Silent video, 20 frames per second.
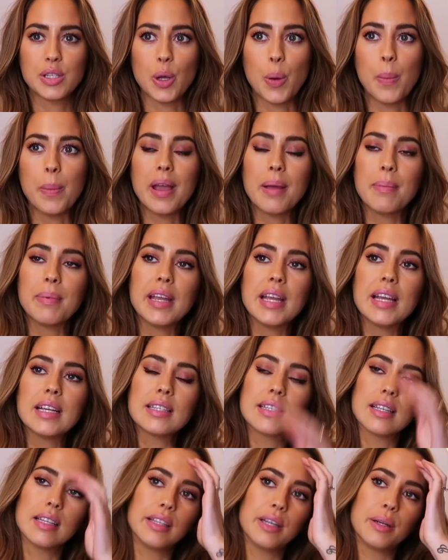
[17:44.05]
So maybe he
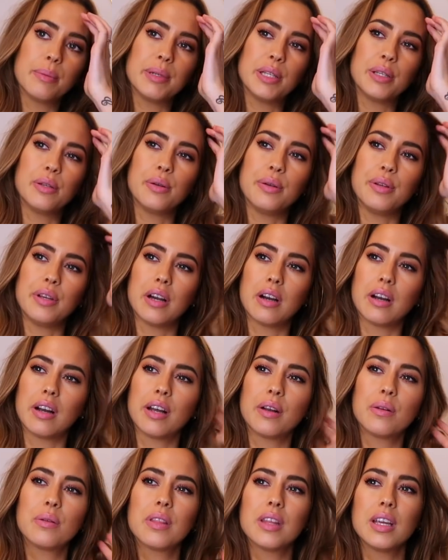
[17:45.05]
is a little bit too young.
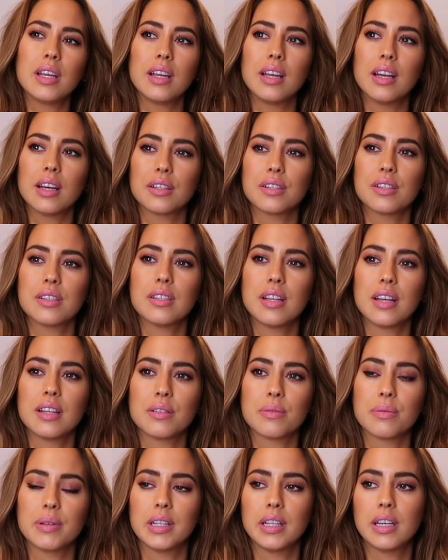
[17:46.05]
I don't think he
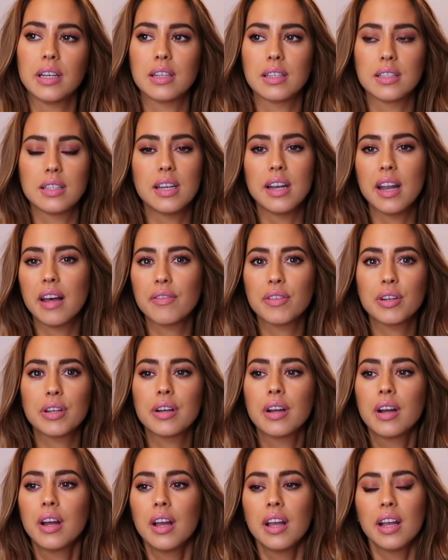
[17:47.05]
understands really, because he
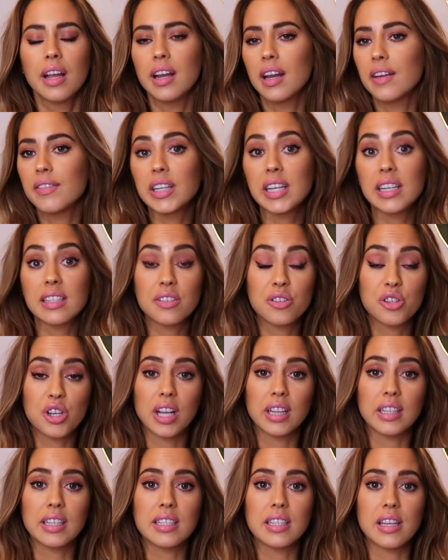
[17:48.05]
never gets
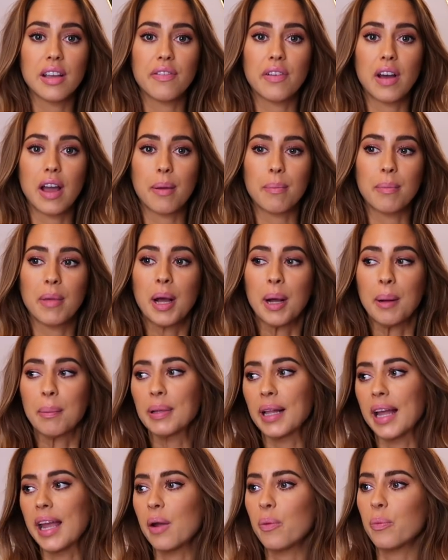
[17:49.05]
jealous if I'm
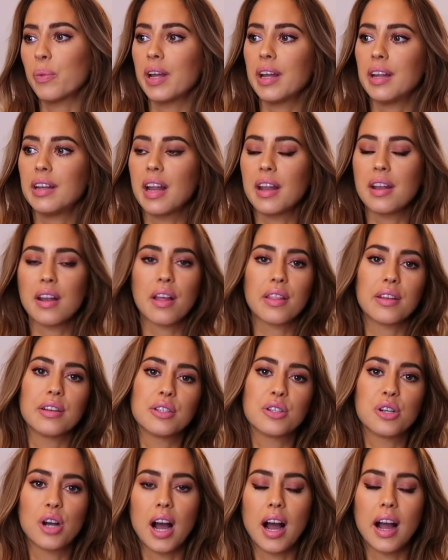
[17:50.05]
playing with
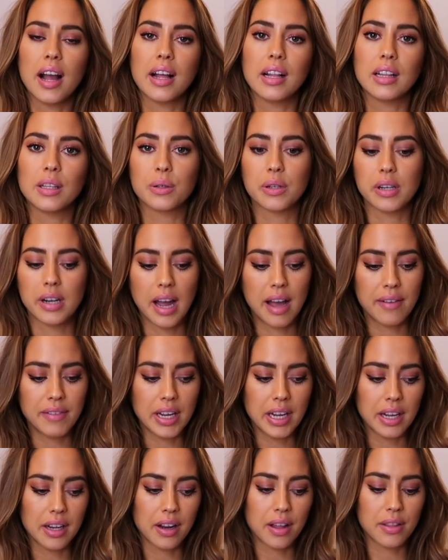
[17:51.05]
another child or
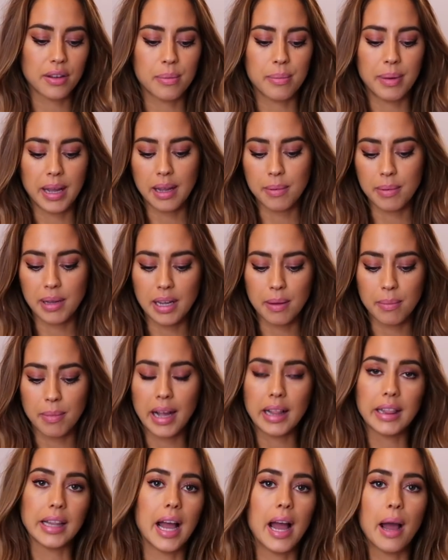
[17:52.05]
having another baby in
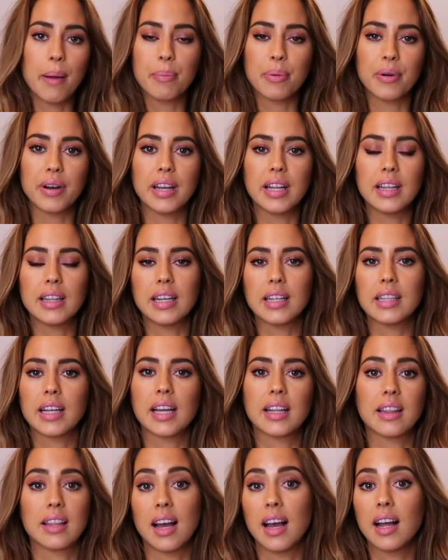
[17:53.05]
my lap or anything
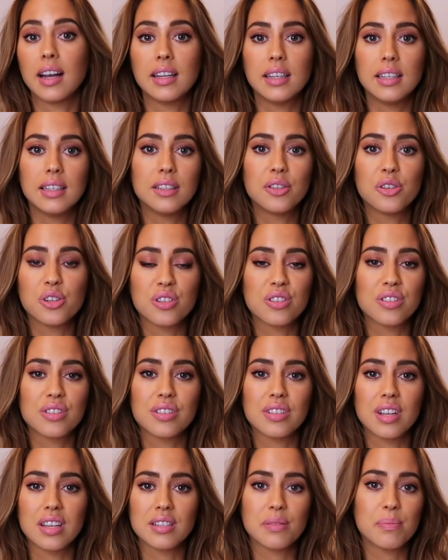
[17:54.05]
like that. He just
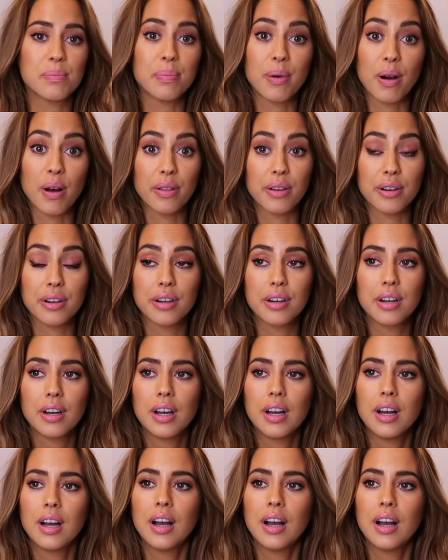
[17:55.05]
doesn't bother.